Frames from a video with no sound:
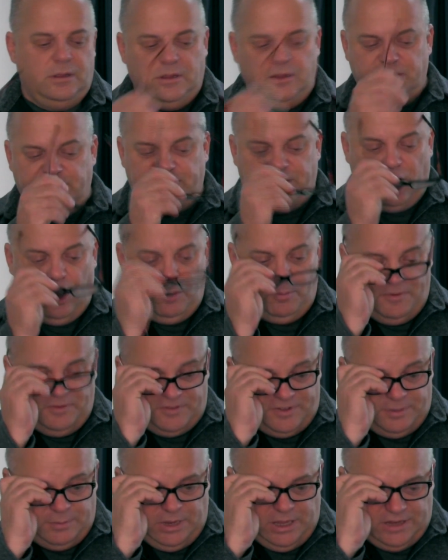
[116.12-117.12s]
the scope
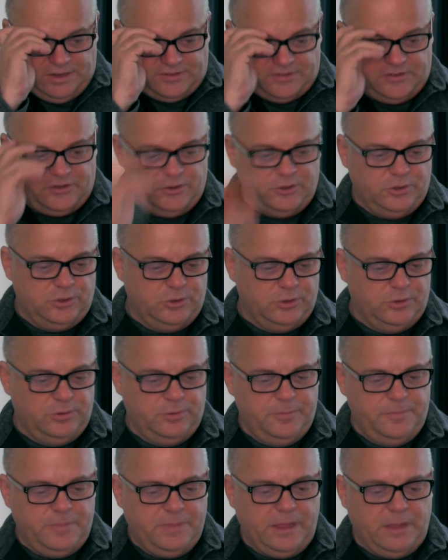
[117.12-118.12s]
of SEMI
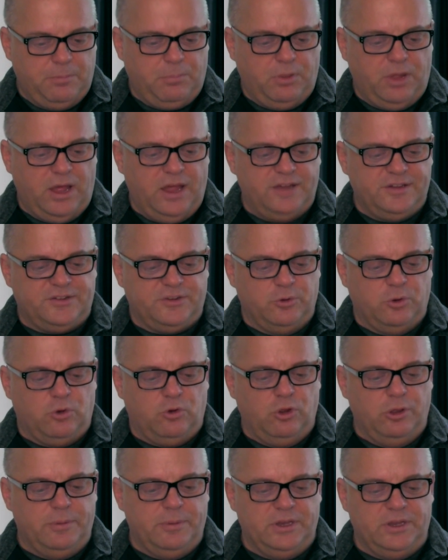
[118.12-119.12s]
S2 applies to
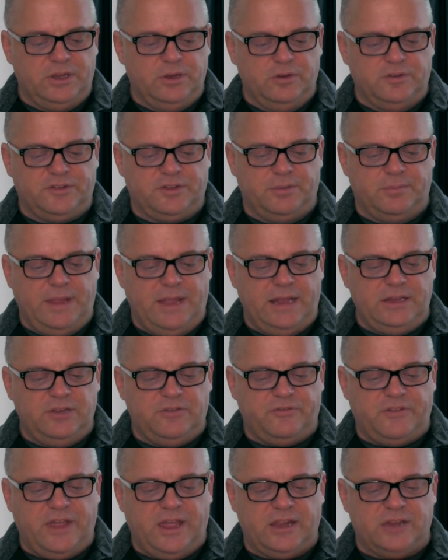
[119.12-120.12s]
equipment used to
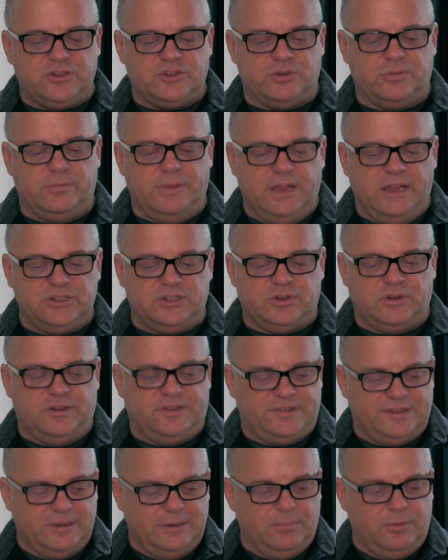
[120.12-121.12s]
manufacture, measure,
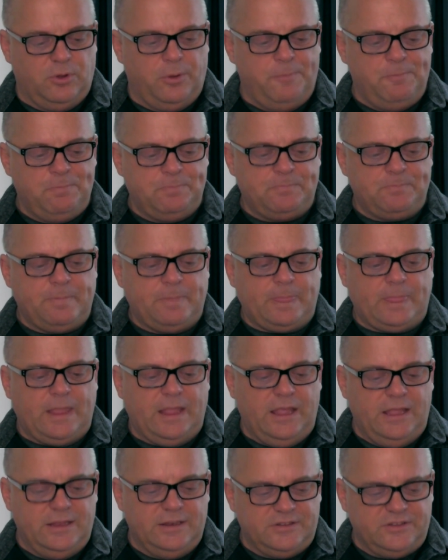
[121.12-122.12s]
assemble,
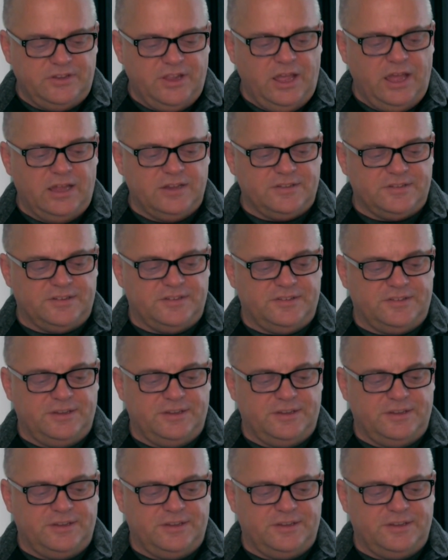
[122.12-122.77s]
and test